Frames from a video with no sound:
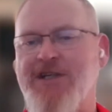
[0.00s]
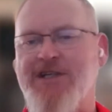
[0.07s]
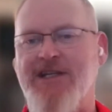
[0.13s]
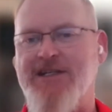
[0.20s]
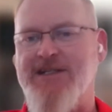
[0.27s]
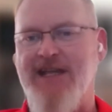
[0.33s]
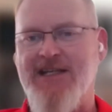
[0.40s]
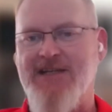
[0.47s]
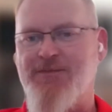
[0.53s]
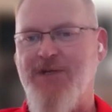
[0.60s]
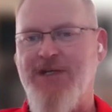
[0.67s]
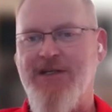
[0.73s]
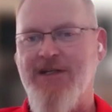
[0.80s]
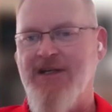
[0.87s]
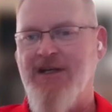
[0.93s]
from risk
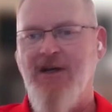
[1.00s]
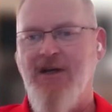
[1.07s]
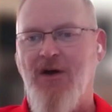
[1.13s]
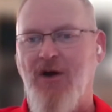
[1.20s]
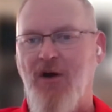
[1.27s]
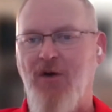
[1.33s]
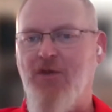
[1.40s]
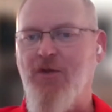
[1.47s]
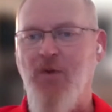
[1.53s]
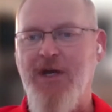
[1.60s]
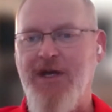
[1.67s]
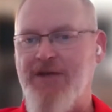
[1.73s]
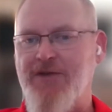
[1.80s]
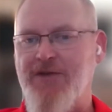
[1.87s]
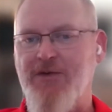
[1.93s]
assessment all the
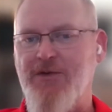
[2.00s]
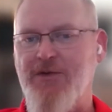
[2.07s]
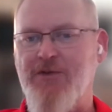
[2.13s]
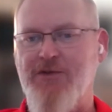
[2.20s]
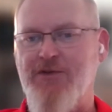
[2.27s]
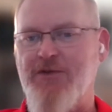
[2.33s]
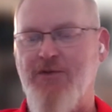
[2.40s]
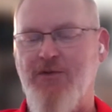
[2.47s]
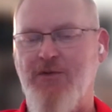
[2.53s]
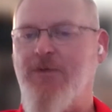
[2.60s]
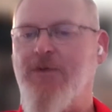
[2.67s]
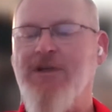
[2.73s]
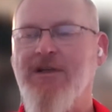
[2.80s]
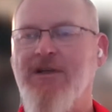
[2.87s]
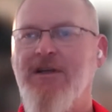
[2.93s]
way through
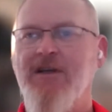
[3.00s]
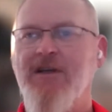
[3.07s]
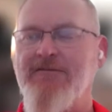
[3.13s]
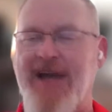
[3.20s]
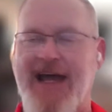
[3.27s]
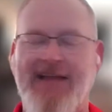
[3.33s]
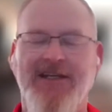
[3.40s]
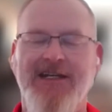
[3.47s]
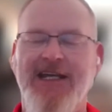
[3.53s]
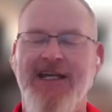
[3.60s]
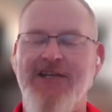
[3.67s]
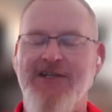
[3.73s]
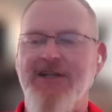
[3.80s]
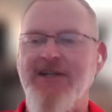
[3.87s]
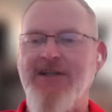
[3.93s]
to
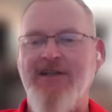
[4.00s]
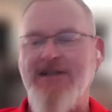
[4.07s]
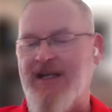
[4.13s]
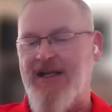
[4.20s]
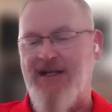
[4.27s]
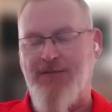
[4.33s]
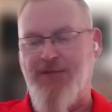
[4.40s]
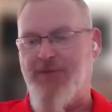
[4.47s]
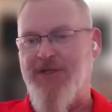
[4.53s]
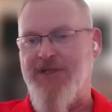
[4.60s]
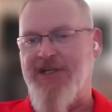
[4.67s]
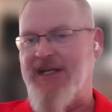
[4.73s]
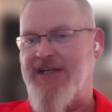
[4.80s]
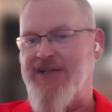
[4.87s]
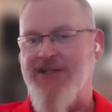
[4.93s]
validation,
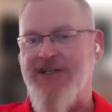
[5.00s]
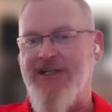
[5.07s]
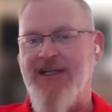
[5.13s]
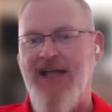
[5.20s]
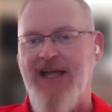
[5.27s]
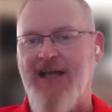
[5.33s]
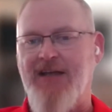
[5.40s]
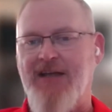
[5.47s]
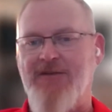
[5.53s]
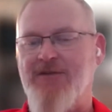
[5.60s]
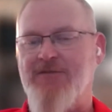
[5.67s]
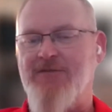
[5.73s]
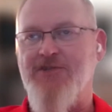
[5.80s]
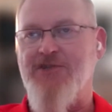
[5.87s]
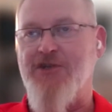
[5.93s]
implementation,
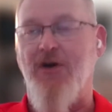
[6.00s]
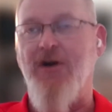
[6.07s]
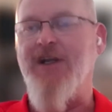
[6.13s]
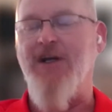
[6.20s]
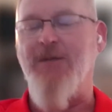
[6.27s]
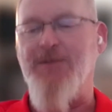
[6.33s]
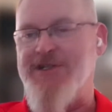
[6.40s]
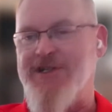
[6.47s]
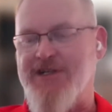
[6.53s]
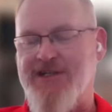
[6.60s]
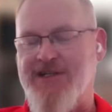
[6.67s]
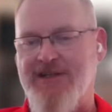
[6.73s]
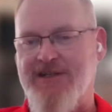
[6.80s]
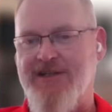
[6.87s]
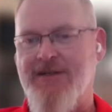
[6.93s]
and startup
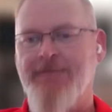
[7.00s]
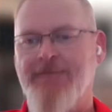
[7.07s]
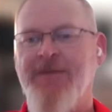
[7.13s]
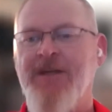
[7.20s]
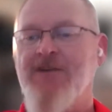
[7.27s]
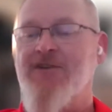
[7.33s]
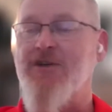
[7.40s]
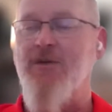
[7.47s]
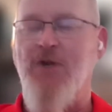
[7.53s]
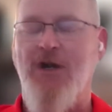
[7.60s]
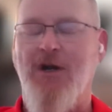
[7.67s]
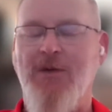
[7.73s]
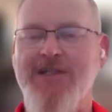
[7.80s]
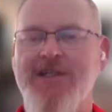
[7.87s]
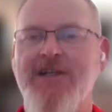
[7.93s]
assistance. So
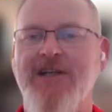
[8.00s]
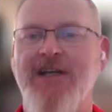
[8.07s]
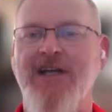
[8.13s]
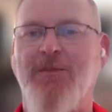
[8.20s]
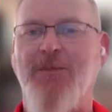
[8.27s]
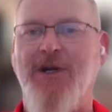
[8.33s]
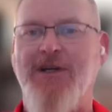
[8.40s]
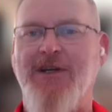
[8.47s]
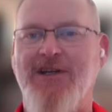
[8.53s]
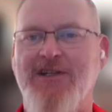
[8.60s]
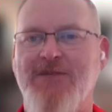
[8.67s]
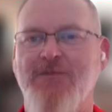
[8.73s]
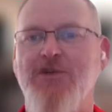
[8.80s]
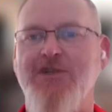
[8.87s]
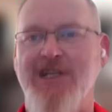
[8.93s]
we're always here to help our
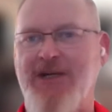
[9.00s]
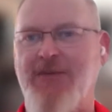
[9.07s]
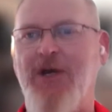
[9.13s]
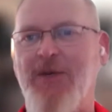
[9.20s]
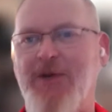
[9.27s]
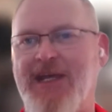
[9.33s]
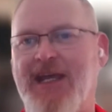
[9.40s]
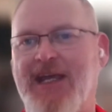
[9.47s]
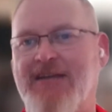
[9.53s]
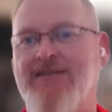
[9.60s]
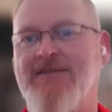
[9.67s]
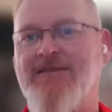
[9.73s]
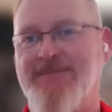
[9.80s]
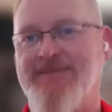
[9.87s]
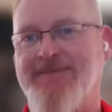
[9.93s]
customers any way we can.
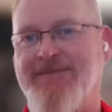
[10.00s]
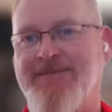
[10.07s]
